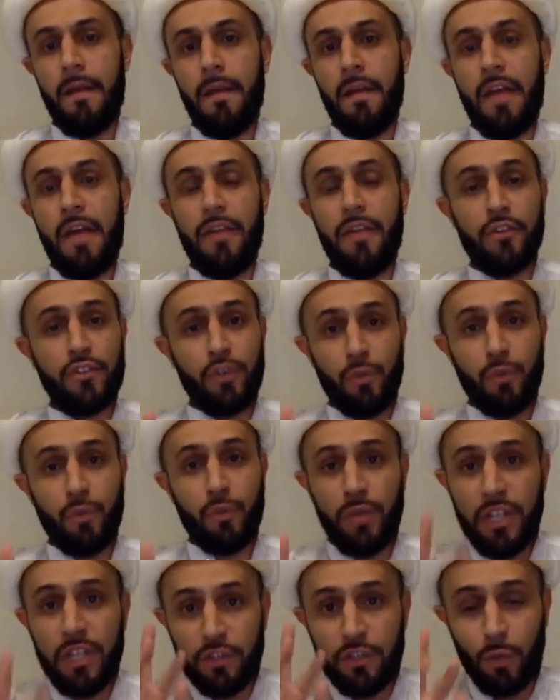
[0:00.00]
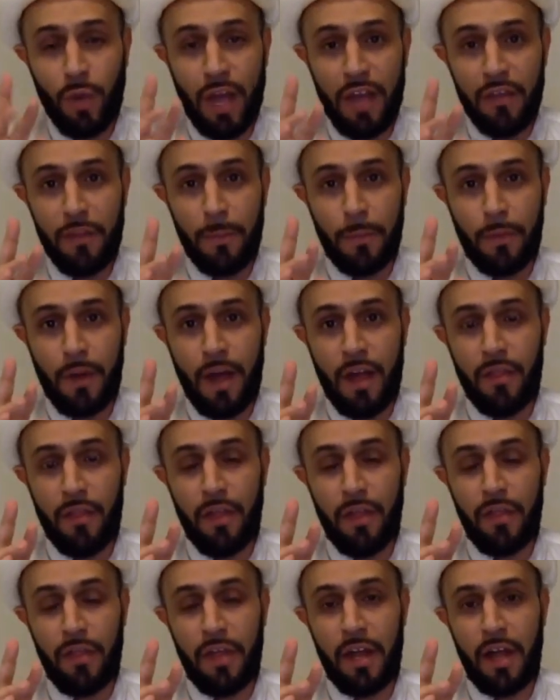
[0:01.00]
And there's a reason why the pro-
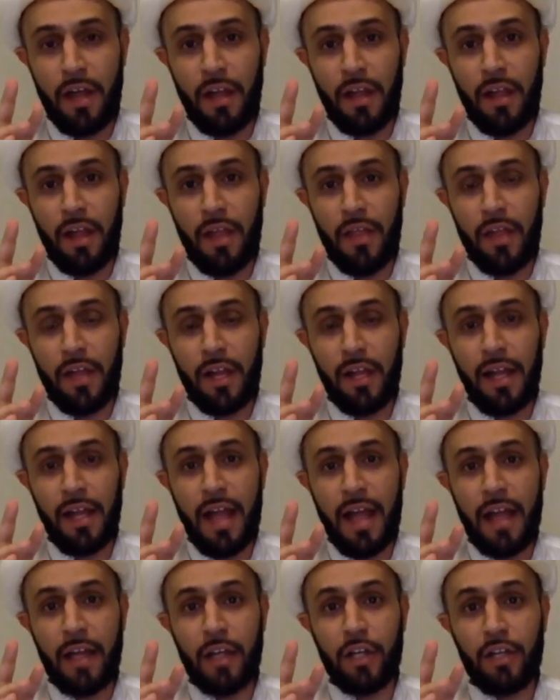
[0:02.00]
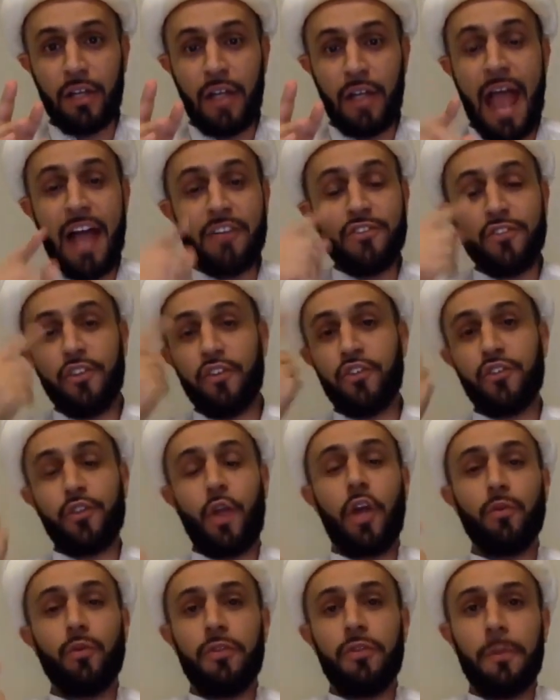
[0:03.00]
that, that Allah has to
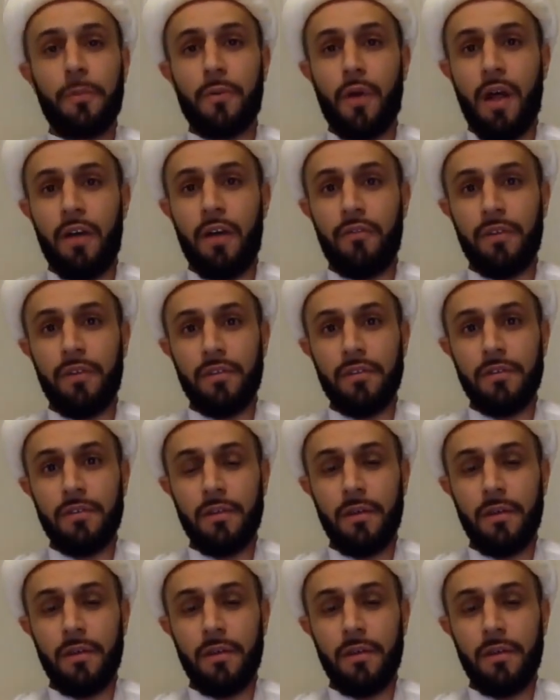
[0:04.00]
start with the Prophet.